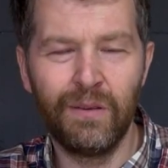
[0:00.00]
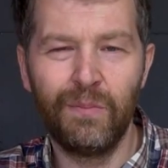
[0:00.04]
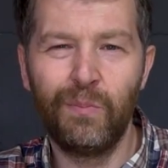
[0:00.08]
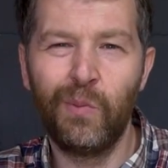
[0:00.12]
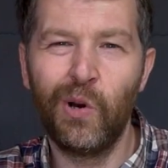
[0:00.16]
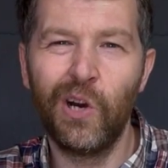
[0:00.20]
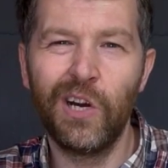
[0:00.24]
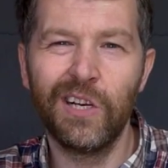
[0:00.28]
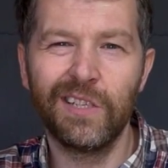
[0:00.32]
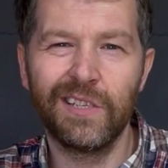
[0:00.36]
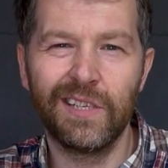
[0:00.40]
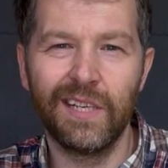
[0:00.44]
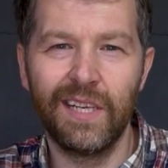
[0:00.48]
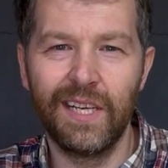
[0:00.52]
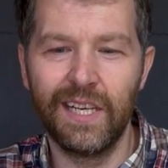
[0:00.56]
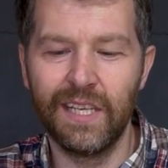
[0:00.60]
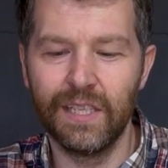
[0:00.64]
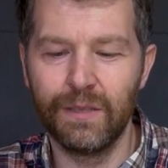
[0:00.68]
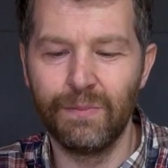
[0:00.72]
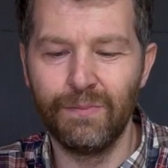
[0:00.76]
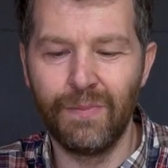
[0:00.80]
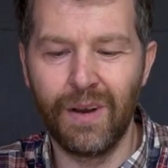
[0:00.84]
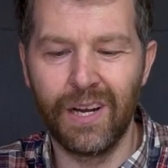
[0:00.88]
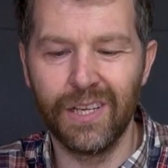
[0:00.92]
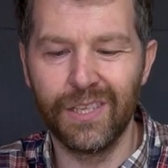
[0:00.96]
Personally,
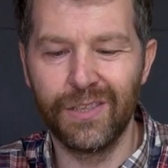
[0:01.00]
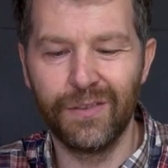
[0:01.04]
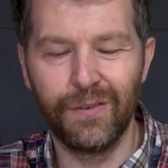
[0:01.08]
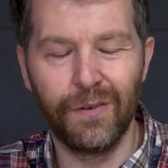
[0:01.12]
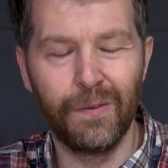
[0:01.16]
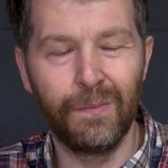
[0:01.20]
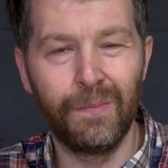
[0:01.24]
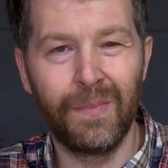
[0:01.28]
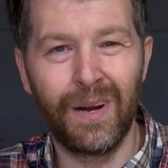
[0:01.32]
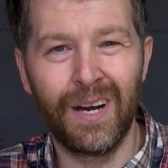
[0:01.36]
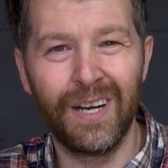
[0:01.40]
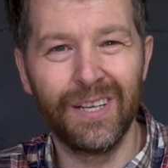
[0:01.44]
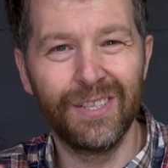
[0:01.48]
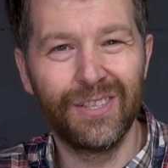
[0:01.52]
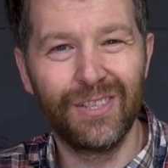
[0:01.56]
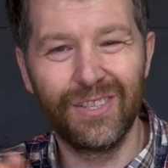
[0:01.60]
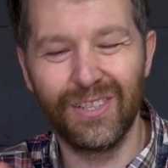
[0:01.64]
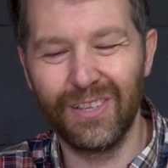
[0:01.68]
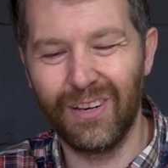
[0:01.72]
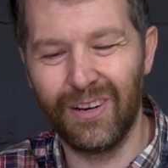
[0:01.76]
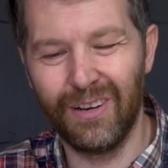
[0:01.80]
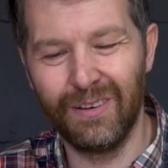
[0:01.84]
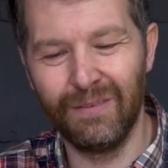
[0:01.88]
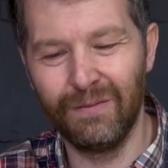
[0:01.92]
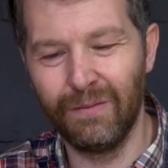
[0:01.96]
it's much for much.
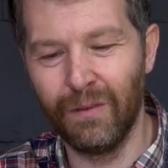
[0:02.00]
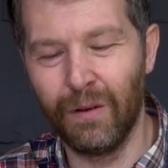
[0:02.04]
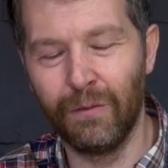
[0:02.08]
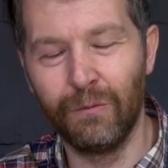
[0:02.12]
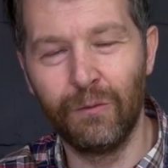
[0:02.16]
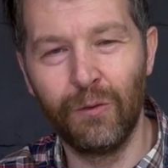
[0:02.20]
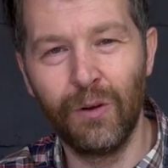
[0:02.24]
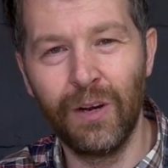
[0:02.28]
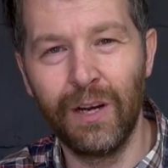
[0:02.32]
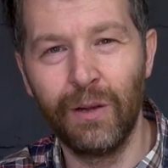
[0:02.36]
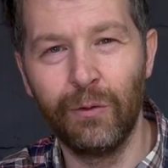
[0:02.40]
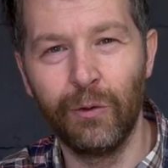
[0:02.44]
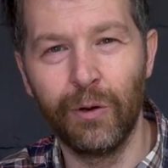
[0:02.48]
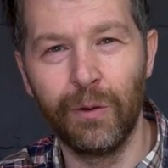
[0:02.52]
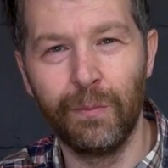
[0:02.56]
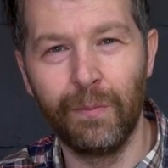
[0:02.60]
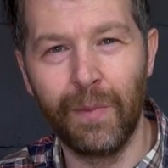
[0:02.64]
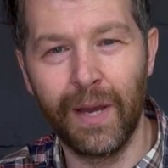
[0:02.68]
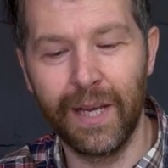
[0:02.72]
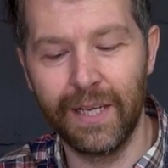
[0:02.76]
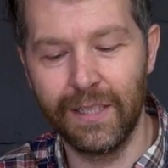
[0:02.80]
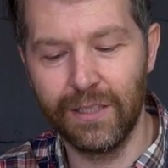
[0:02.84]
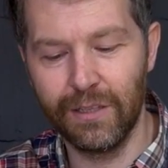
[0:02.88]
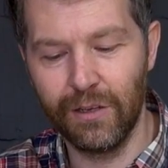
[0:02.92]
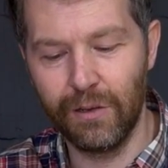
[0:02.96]
I really wouldn't
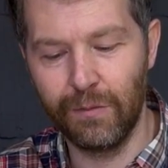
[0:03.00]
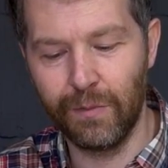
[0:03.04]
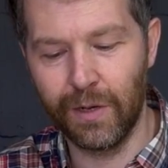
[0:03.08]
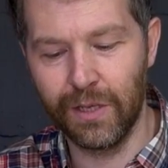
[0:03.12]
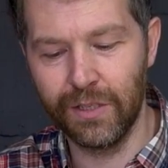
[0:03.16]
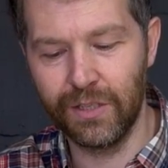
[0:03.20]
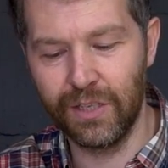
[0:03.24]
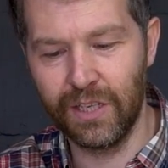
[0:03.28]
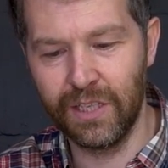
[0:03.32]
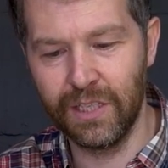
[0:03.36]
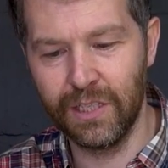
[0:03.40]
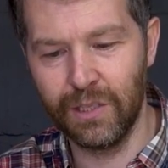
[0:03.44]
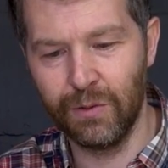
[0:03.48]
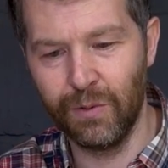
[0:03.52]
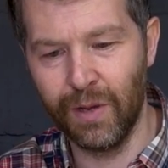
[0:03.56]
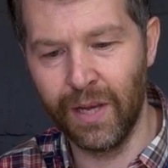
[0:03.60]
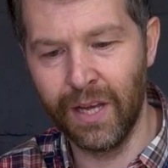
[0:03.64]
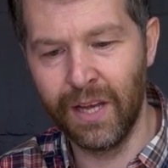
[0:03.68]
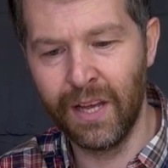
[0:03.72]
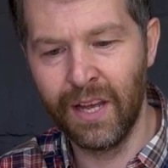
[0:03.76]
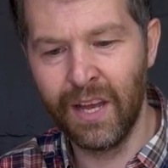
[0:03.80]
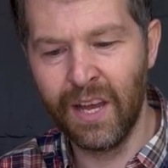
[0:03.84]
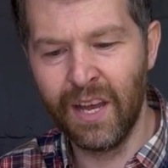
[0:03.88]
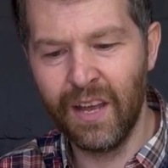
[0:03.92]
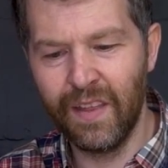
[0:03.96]
make too much into
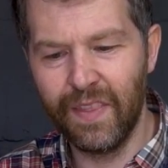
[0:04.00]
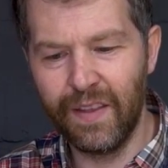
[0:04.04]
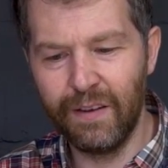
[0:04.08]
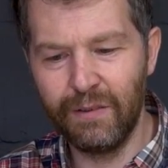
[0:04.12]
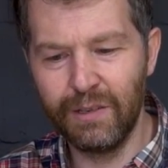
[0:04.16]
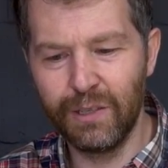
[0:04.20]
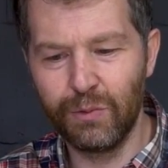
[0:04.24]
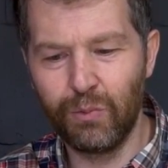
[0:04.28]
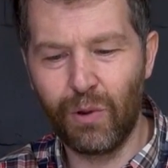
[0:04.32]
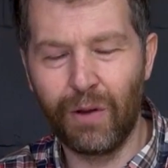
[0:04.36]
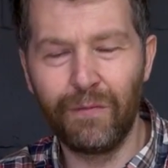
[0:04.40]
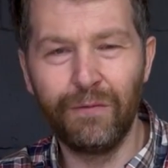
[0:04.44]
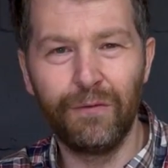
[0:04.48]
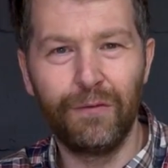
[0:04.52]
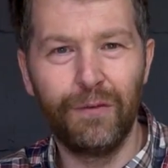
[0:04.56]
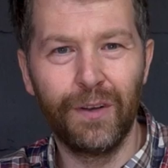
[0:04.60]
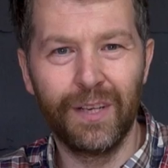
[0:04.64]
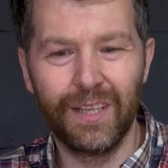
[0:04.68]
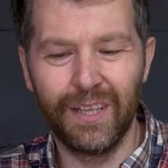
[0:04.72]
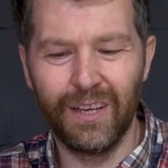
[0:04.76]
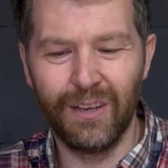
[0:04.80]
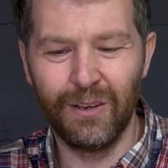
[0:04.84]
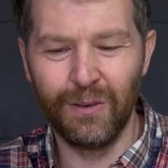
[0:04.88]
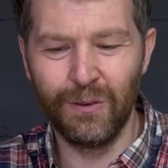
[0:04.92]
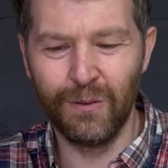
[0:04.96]
it. There is one
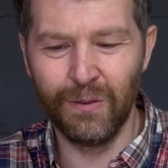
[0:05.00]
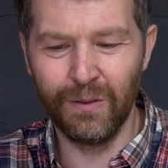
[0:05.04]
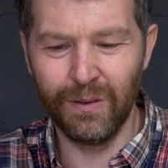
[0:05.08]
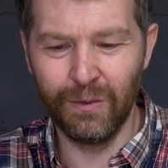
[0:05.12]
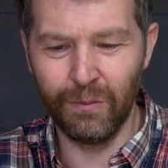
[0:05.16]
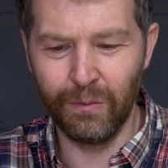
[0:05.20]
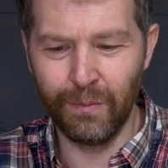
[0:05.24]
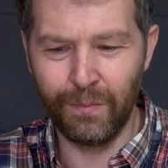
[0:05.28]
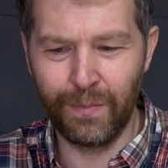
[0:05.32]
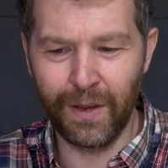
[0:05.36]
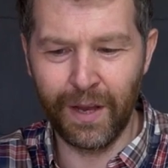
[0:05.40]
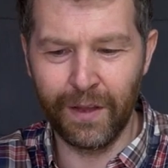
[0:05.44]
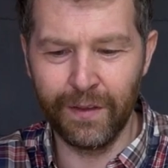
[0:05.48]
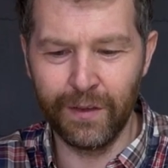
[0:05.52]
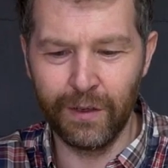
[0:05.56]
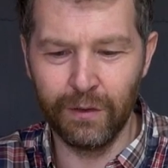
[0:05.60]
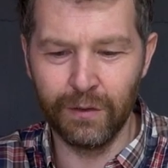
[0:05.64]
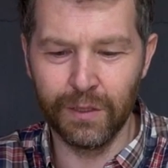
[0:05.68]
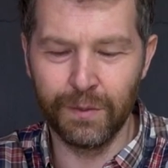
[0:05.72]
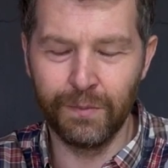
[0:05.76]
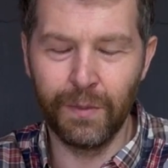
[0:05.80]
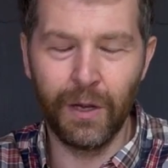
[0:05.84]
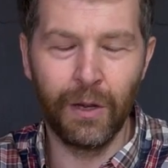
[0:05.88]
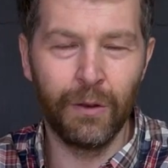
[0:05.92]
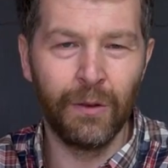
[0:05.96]
thing though about the
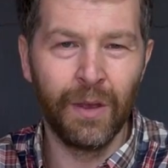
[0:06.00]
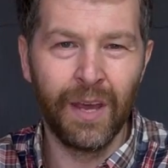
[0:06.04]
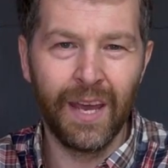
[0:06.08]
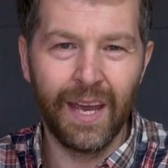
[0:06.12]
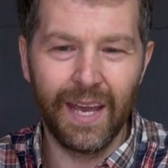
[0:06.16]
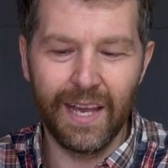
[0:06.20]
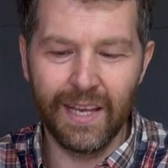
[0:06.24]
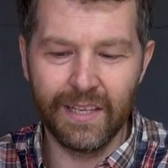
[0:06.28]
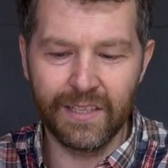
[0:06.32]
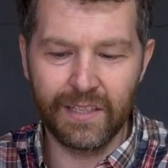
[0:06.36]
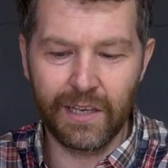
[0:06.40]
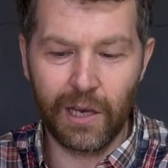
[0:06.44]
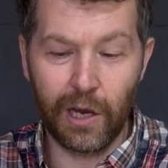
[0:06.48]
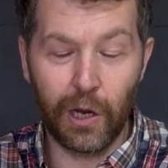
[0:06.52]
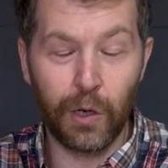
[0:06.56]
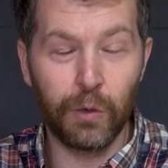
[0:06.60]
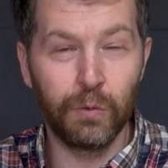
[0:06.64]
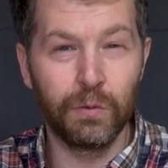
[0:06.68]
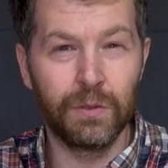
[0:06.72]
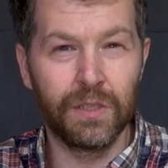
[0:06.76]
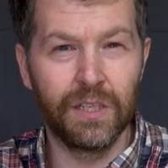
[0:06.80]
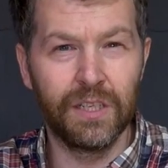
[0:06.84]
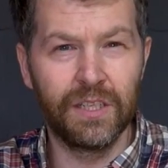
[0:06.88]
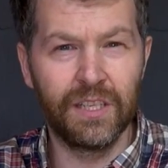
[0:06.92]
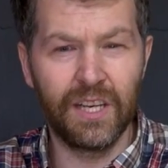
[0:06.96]
Osmo, it's
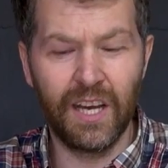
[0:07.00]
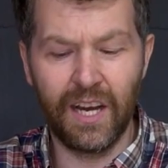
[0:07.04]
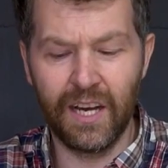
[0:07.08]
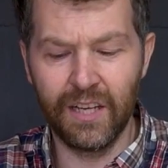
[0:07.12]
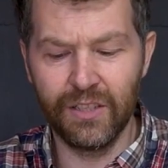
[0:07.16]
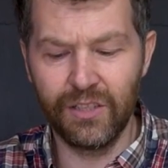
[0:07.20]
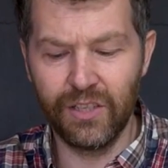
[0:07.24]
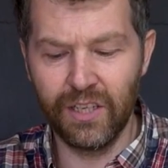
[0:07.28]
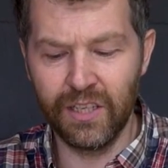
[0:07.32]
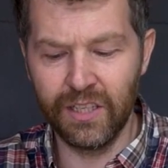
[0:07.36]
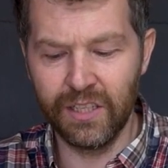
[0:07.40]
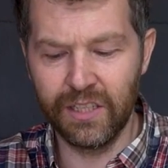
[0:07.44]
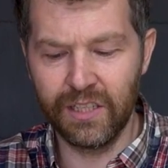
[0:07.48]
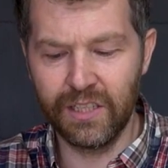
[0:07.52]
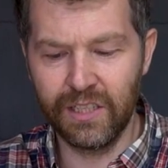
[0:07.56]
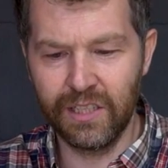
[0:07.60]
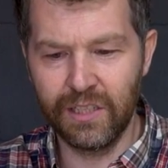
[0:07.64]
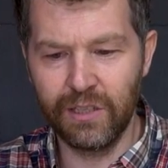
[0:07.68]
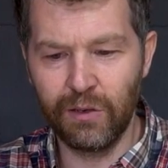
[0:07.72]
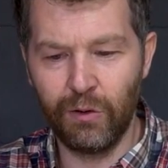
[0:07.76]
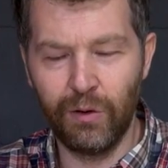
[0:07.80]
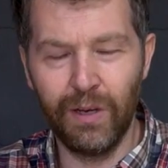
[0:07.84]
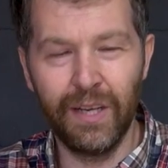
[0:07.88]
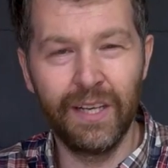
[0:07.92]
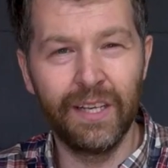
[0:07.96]
cold to touch, it's
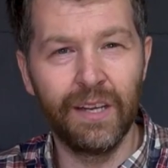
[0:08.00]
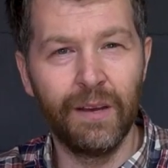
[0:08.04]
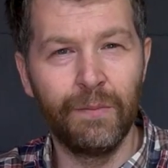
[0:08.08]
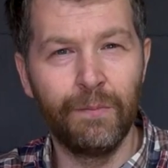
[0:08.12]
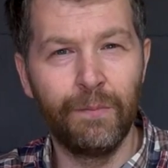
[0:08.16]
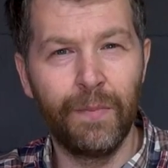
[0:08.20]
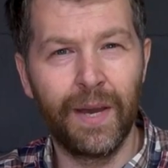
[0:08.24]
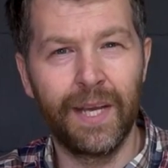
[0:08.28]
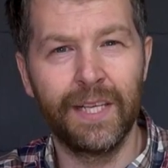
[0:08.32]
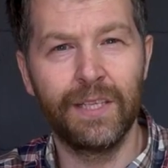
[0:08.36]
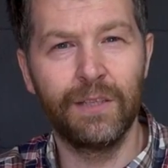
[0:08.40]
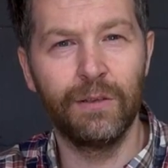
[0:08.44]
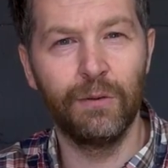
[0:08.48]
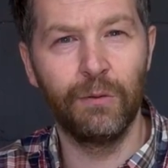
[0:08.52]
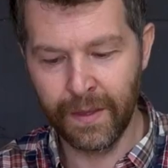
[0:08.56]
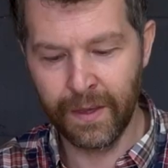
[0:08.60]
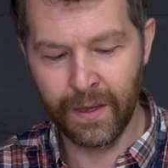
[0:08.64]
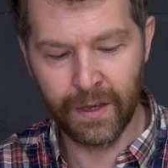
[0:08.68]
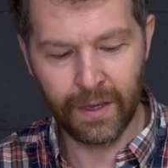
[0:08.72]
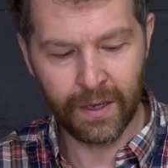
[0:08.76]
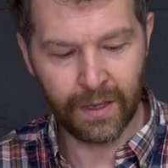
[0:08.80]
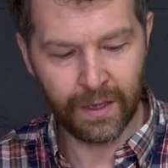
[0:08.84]
solid and metal.